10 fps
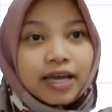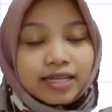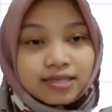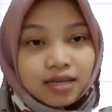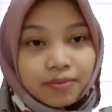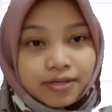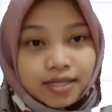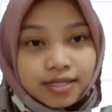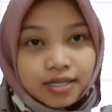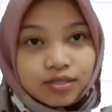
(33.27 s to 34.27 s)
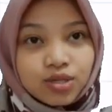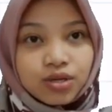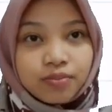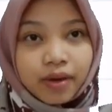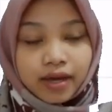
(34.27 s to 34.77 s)
its capacity to
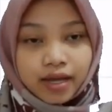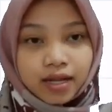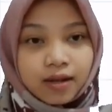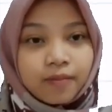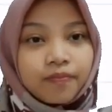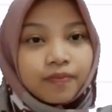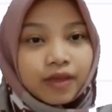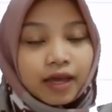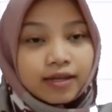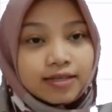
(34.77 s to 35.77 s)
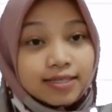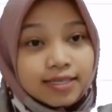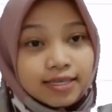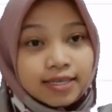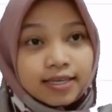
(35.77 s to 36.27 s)
repay it. And
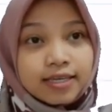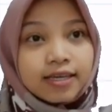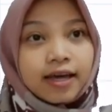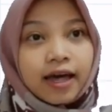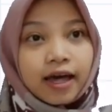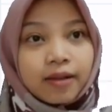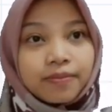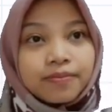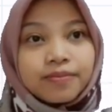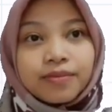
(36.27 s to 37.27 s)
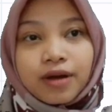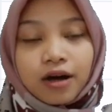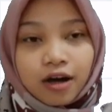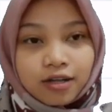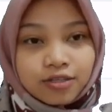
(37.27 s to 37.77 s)
DCE help
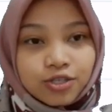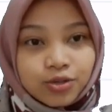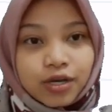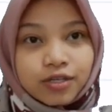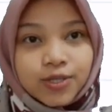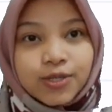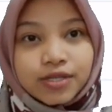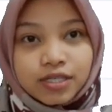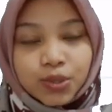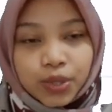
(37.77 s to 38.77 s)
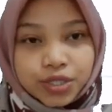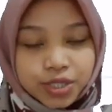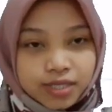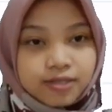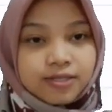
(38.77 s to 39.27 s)
us to answer these
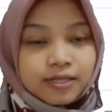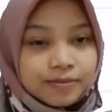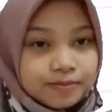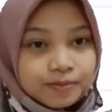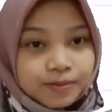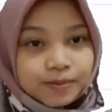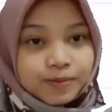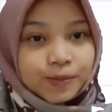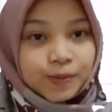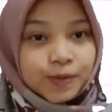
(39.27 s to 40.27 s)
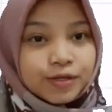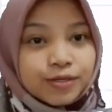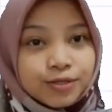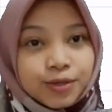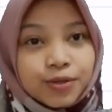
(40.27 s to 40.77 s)
questions.
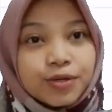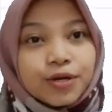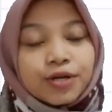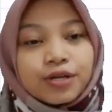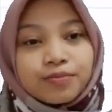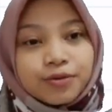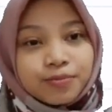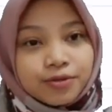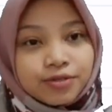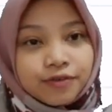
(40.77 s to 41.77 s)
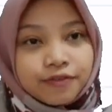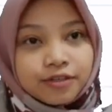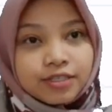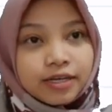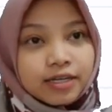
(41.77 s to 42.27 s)
So, the purpose of
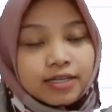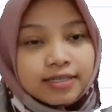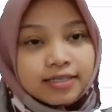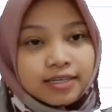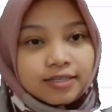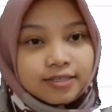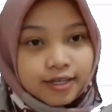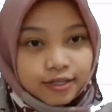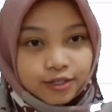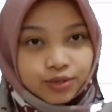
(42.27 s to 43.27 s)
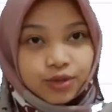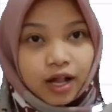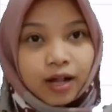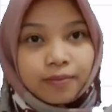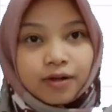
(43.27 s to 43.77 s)
this analysis is to
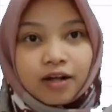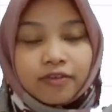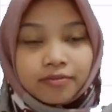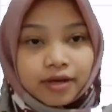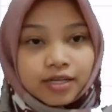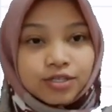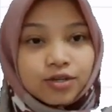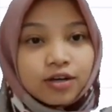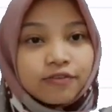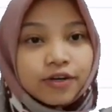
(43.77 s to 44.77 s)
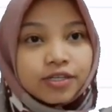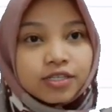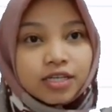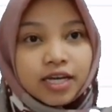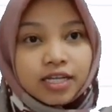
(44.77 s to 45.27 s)
help government to avoid
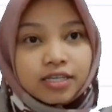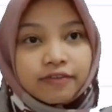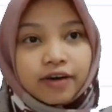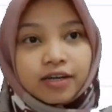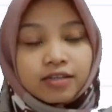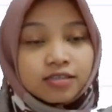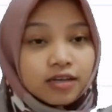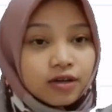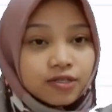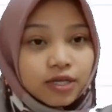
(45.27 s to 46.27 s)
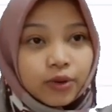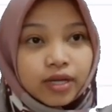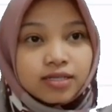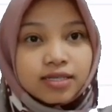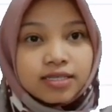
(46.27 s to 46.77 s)
the negative financial
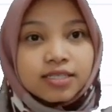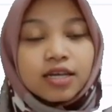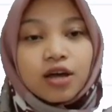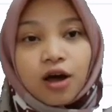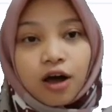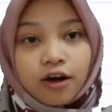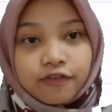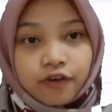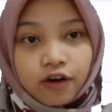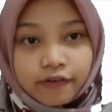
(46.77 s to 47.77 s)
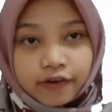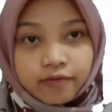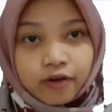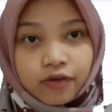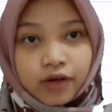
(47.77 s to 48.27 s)
consequences of our
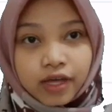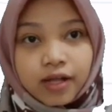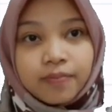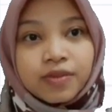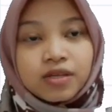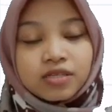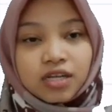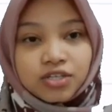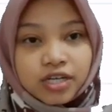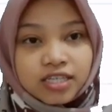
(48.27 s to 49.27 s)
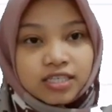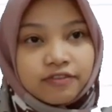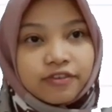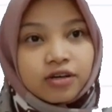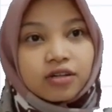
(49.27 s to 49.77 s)
borrowing, such as
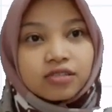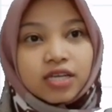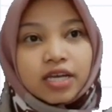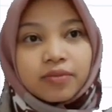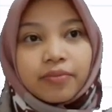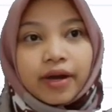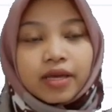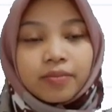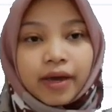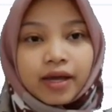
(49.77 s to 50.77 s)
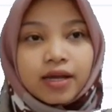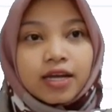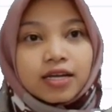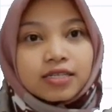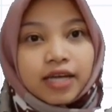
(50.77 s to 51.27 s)
difficulty in paying back
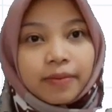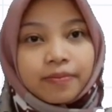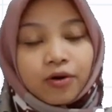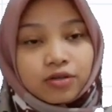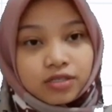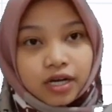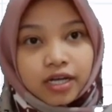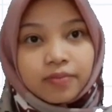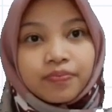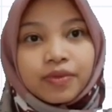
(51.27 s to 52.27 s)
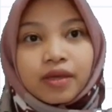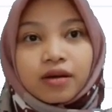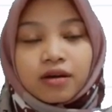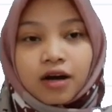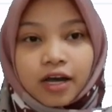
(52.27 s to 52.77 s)
debt on time,
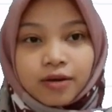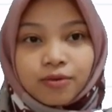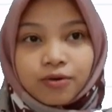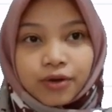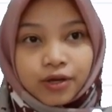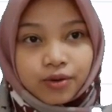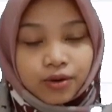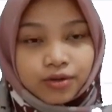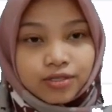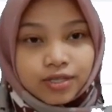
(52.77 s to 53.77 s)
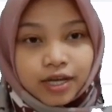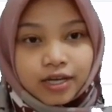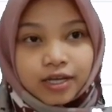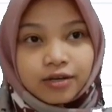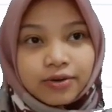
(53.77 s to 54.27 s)
a higher borrowing cost, and
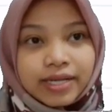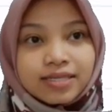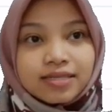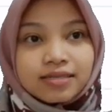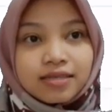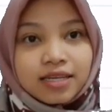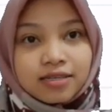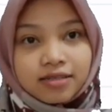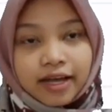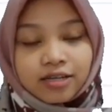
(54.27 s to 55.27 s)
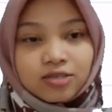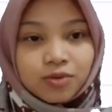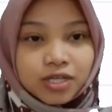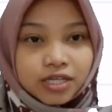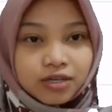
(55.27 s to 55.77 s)
increase in the tax
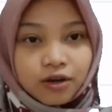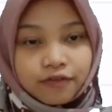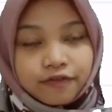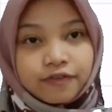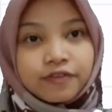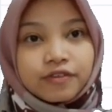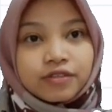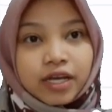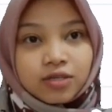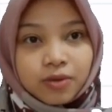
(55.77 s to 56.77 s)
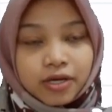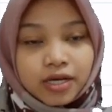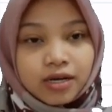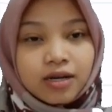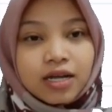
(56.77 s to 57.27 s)
burden of
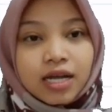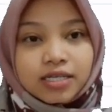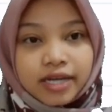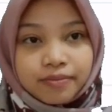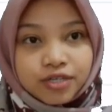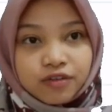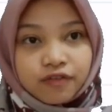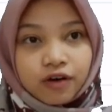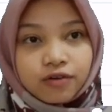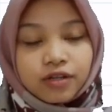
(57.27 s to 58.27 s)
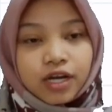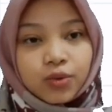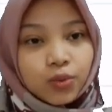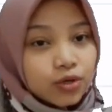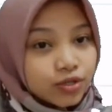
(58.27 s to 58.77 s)
taxpayer, debt default,
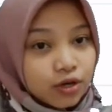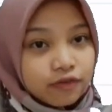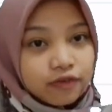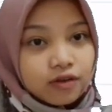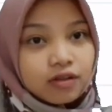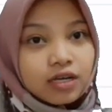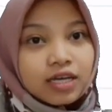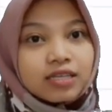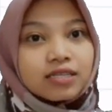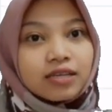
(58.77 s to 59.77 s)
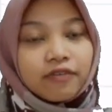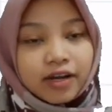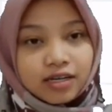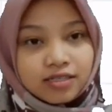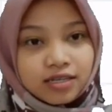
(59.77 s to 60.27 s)
and worst of all is
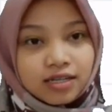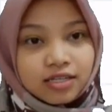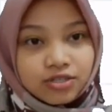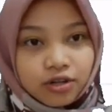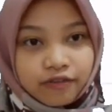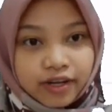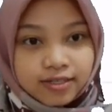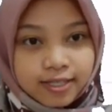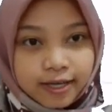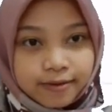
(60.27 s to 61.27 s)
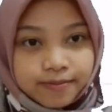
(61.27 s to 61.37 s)
financial insolvency.